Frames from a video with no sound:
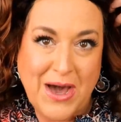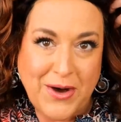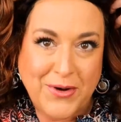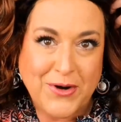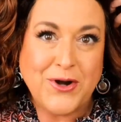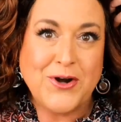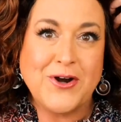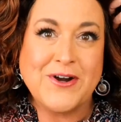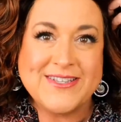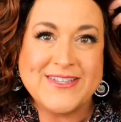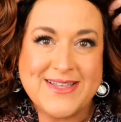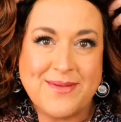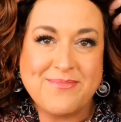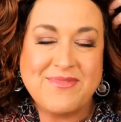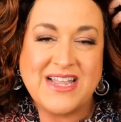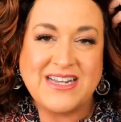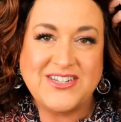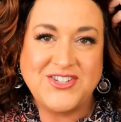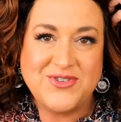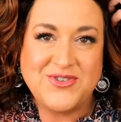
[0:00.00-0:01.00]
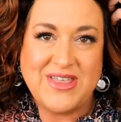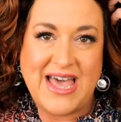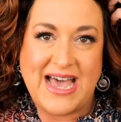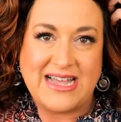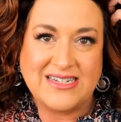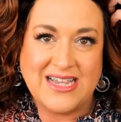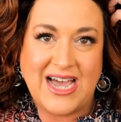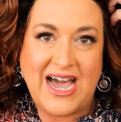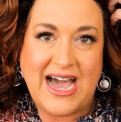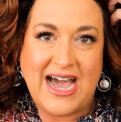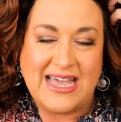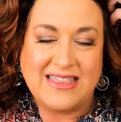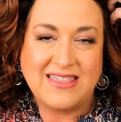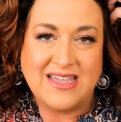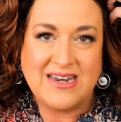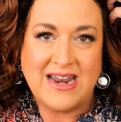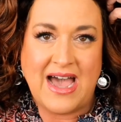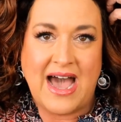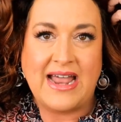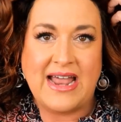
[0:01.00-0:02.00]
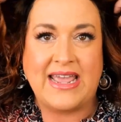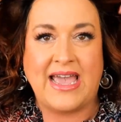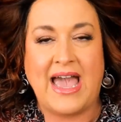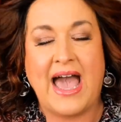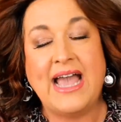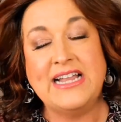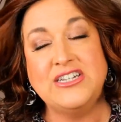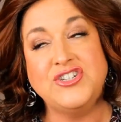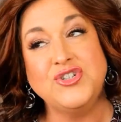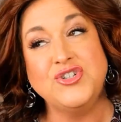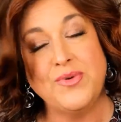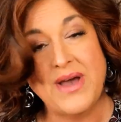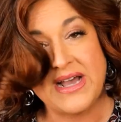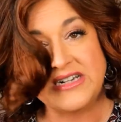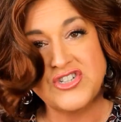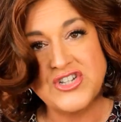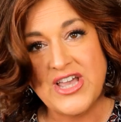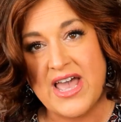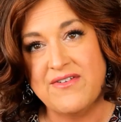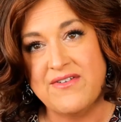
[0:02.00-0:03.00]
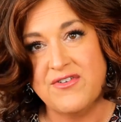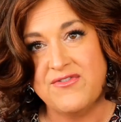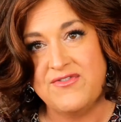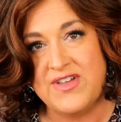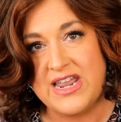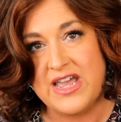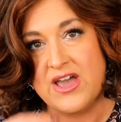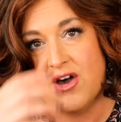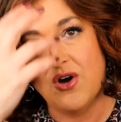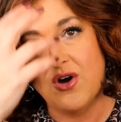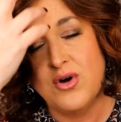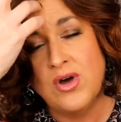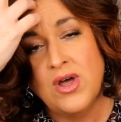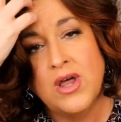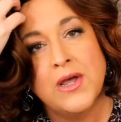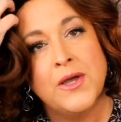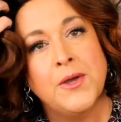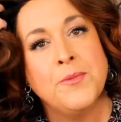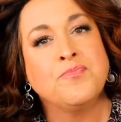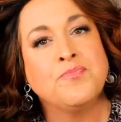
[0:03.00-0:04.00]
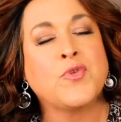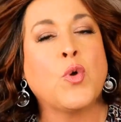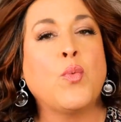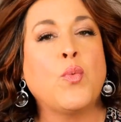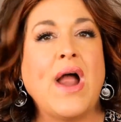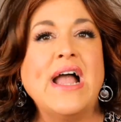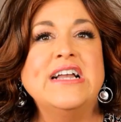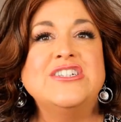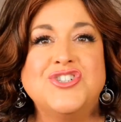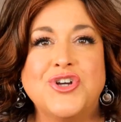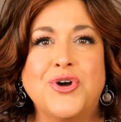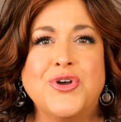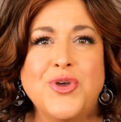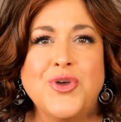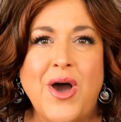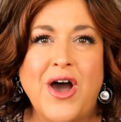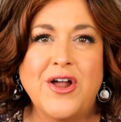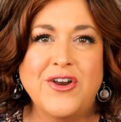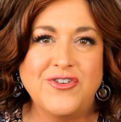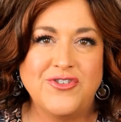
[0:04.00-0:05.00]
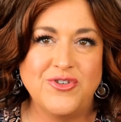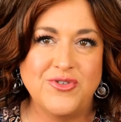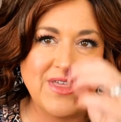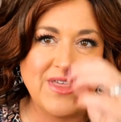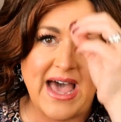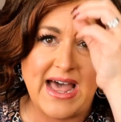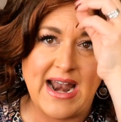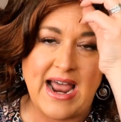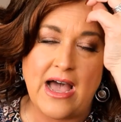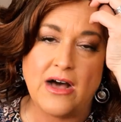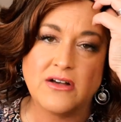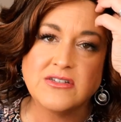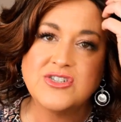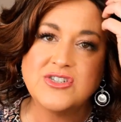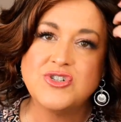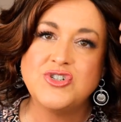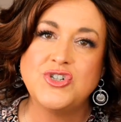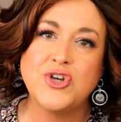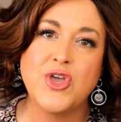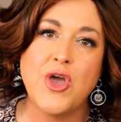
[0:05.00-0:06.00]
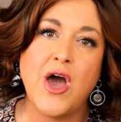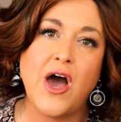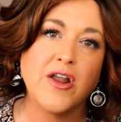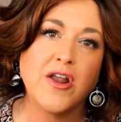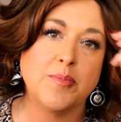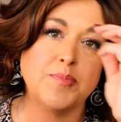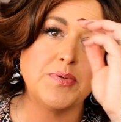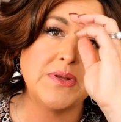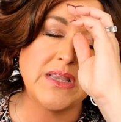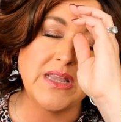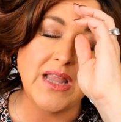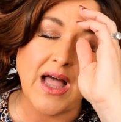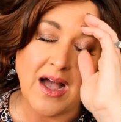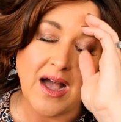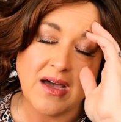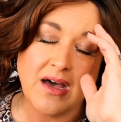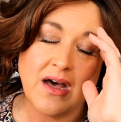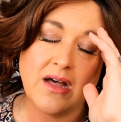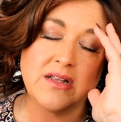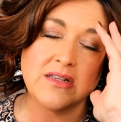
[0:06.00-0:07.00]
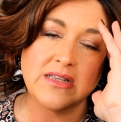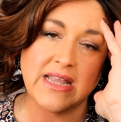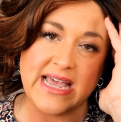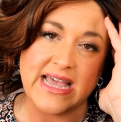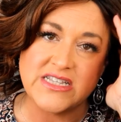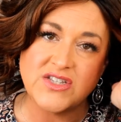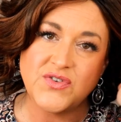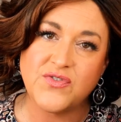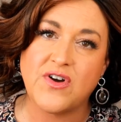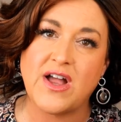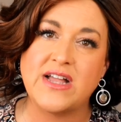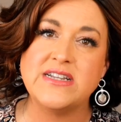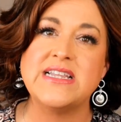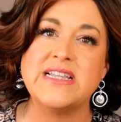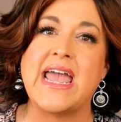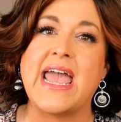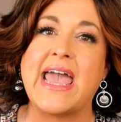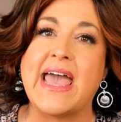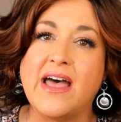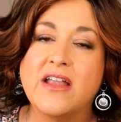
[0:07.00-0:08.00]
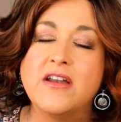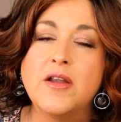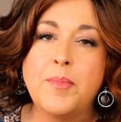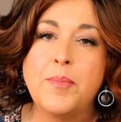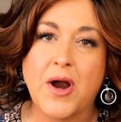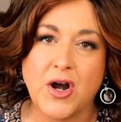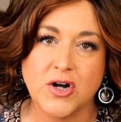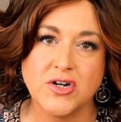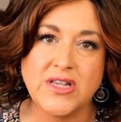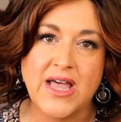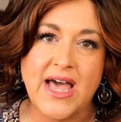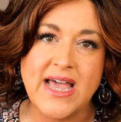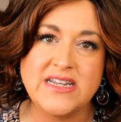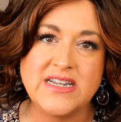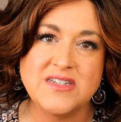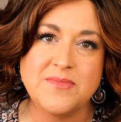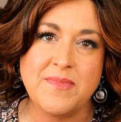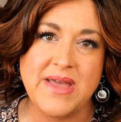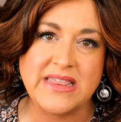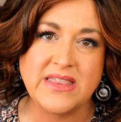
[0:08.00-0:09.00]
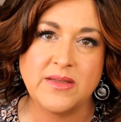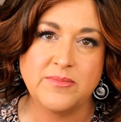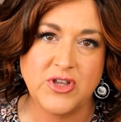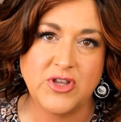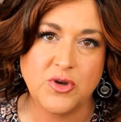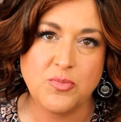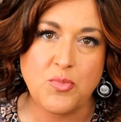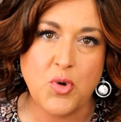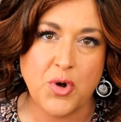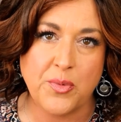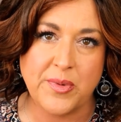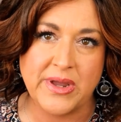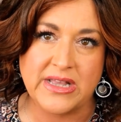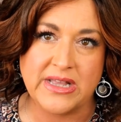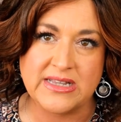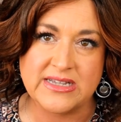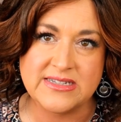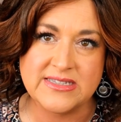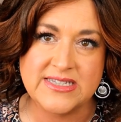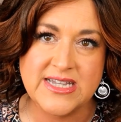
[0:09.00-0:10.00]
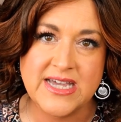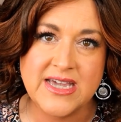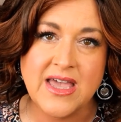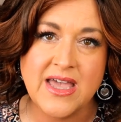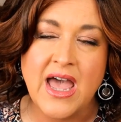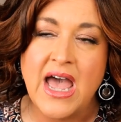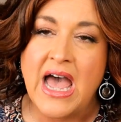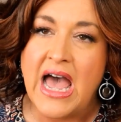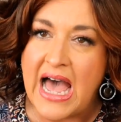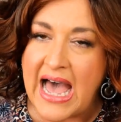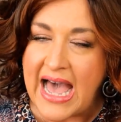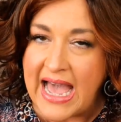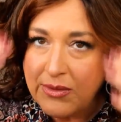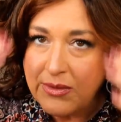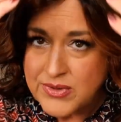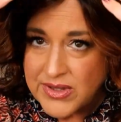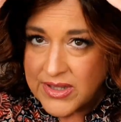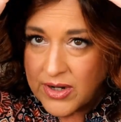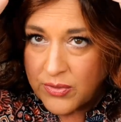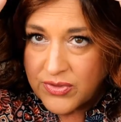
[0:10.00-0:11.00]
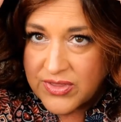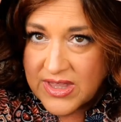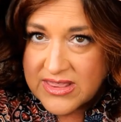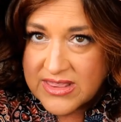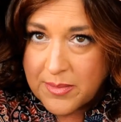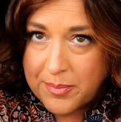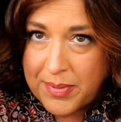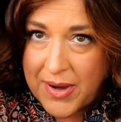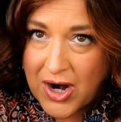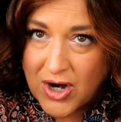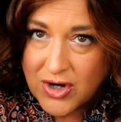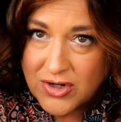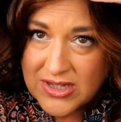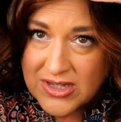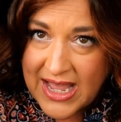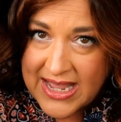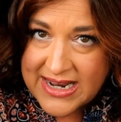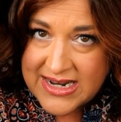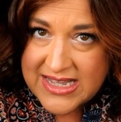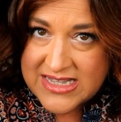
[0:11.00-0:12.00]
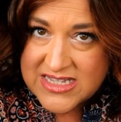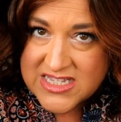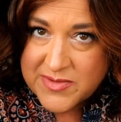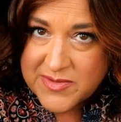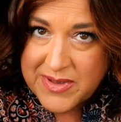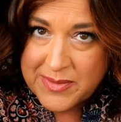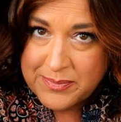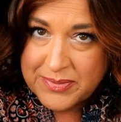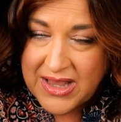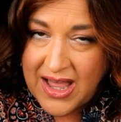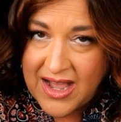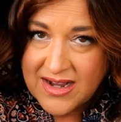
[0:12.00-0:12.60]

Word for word: powder or something to that to hide the knotting. I do actually have a video where I show you how to do that. I also show you how to pluck a lace front and a part line to make them look more realistic. I really don't think the part line needs to be